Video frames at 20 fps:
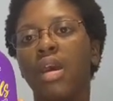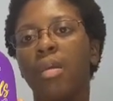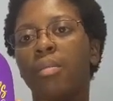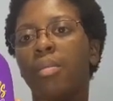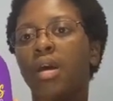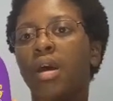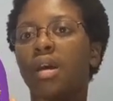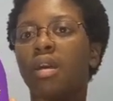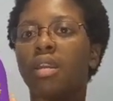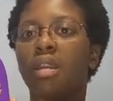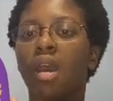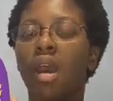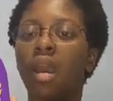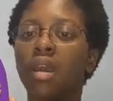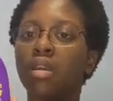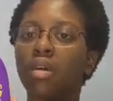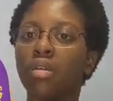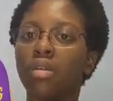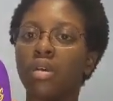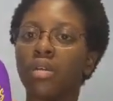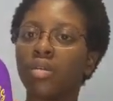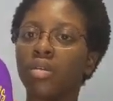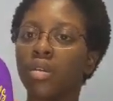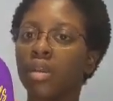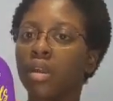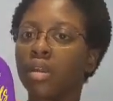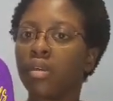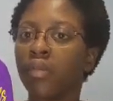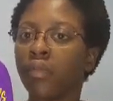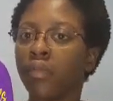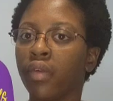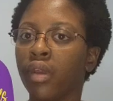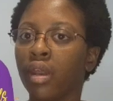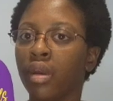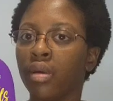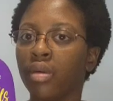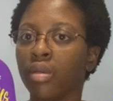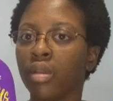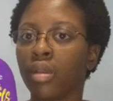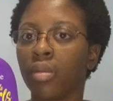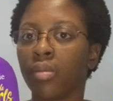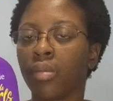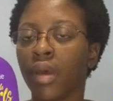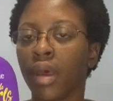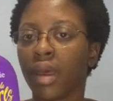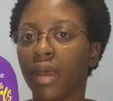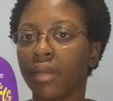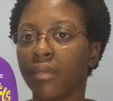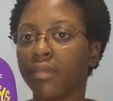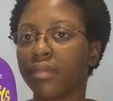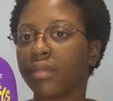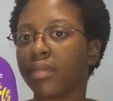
But I don't usually diffuse, but